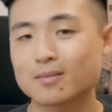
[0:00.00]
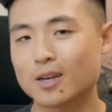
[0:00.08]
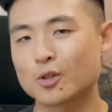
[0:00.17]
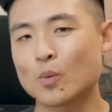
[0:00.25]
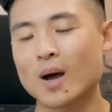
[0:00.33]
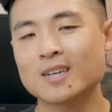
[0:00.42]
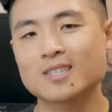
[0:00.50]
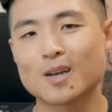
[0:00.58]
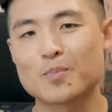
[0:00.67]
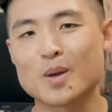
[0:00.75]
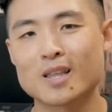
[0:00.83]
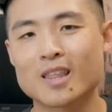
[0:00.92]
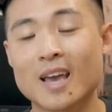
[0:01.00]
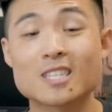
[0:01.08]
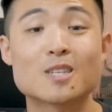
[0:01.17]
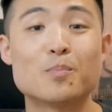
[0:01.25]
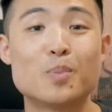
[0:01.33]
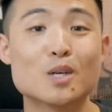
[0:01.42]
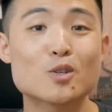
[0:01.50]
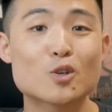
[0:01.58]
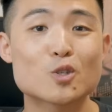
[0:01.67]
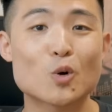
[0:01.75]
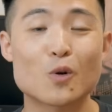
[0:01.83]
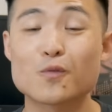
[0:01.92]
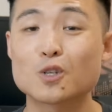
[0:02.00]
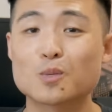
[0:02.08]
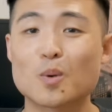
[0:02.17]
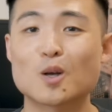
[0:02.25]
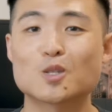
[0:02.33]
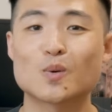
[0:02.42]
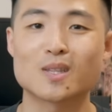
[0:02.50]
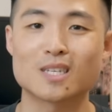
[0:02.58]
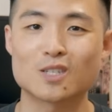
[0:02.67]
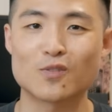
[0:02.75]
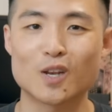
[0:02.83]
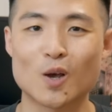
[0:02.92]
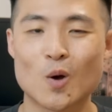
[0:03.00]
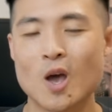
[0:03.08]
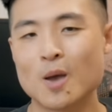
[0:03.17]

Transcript: Otherwise, a big thanks to Build Your Store for sponsoring this video.